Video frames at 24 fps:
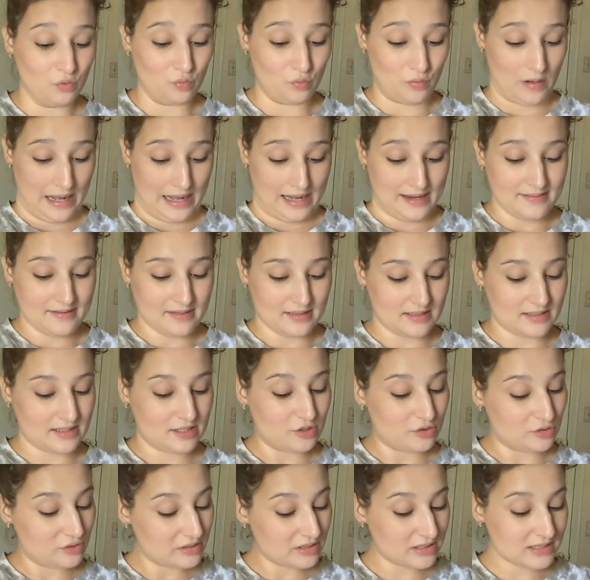Right?
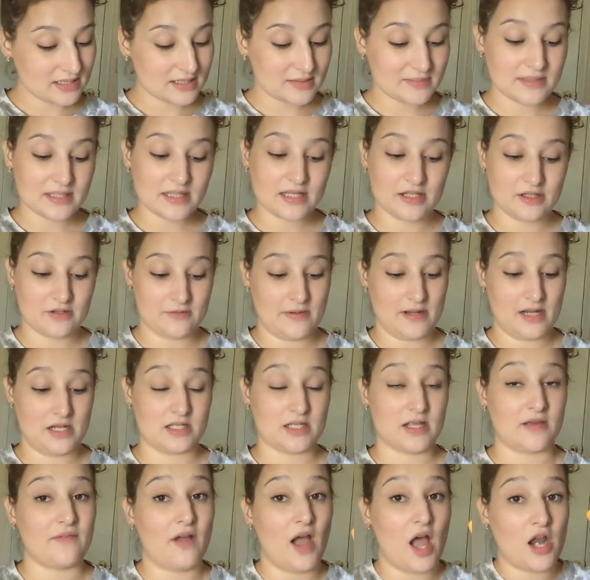Cuter than some of the other pairs
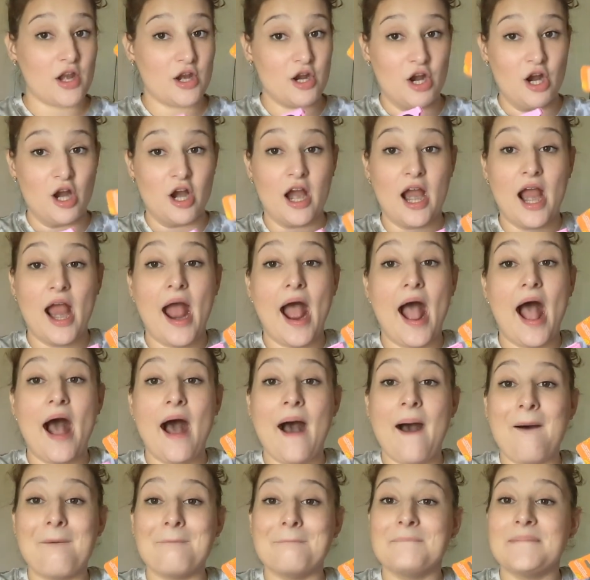I've gotten her.
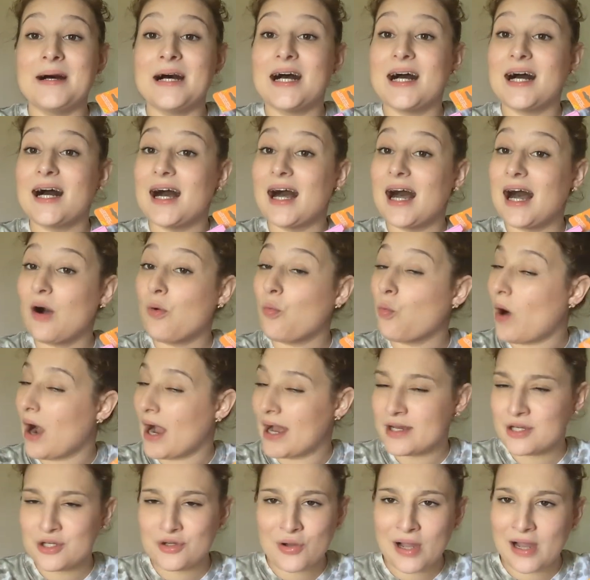Um,
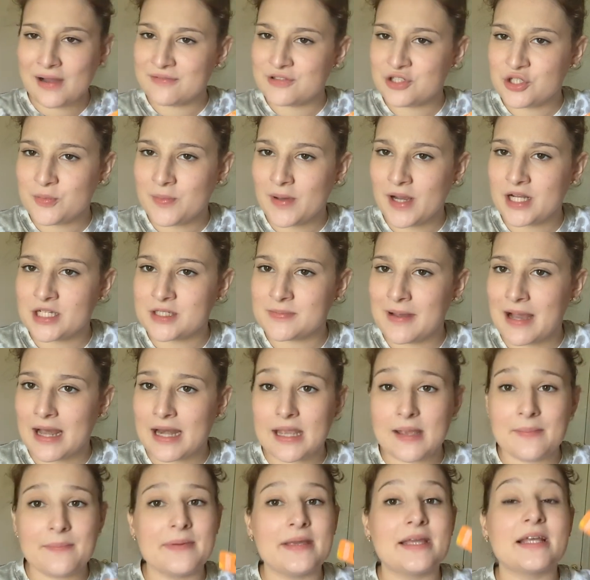why do you have two pairs,
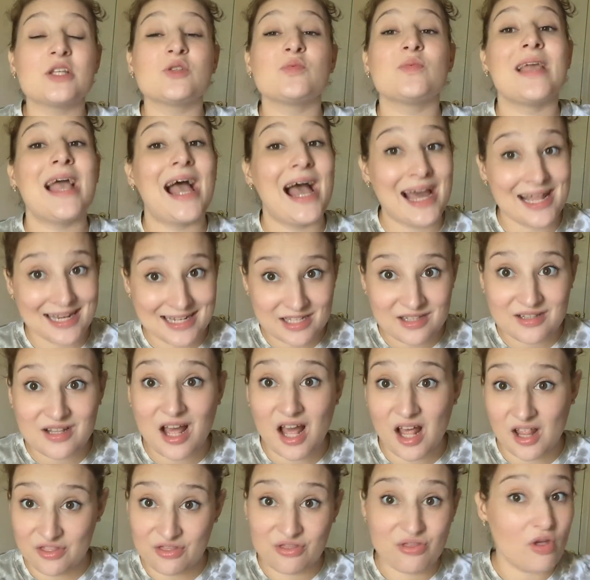Maddie? Because we had a,
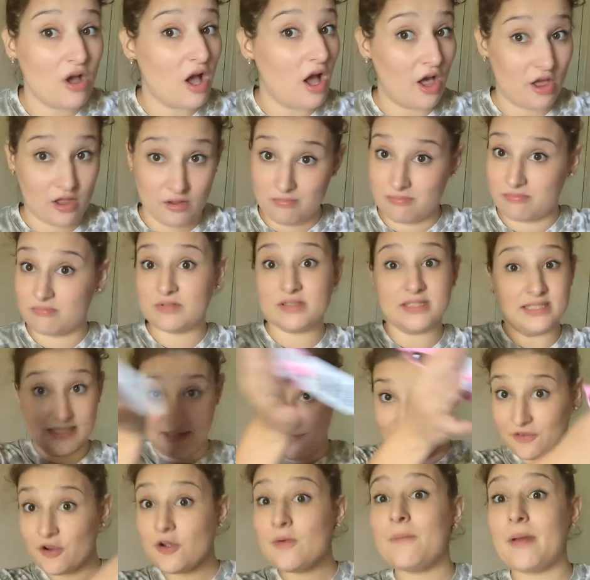a, a
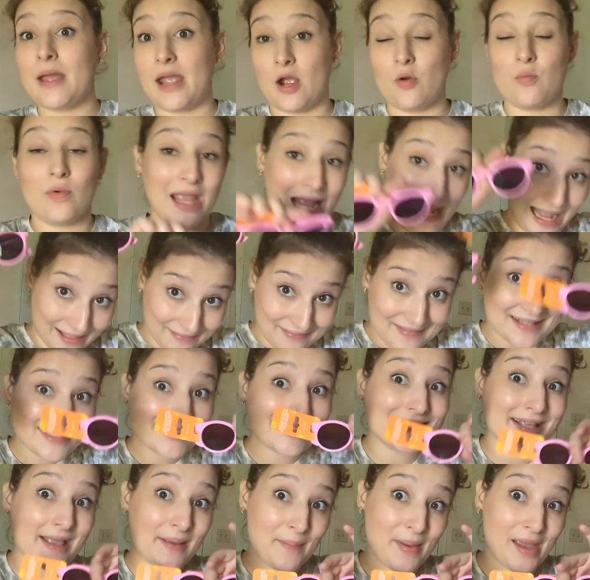different pair. We had
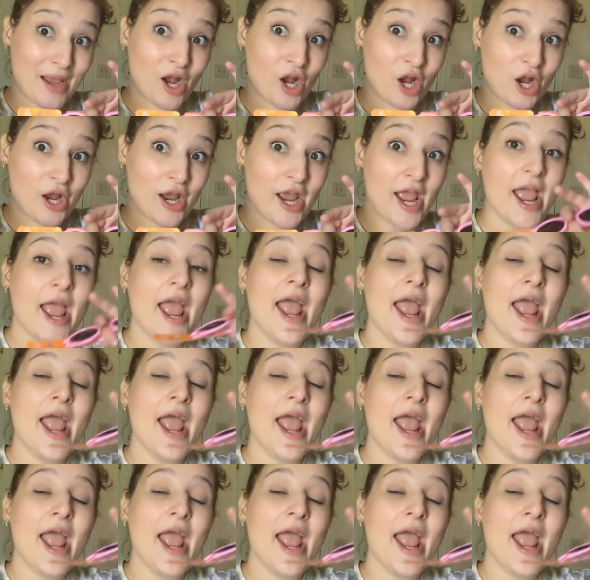this same pair.